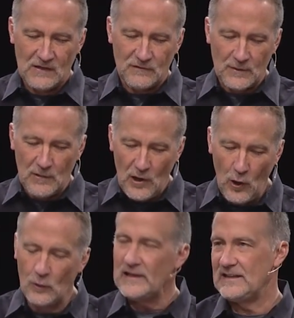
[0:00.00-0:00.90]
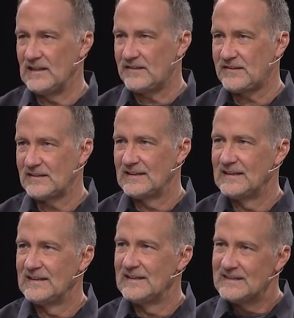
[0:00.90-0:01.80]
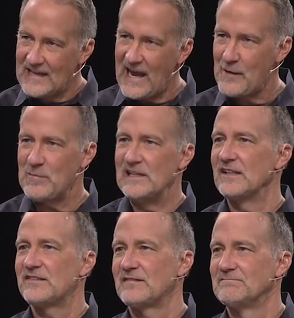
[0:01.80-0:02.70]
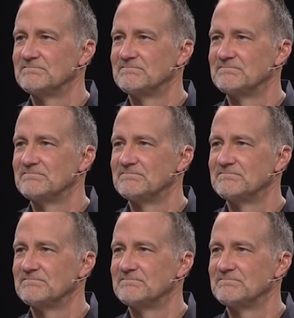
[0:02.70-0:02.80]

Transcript: from holiness to happiness.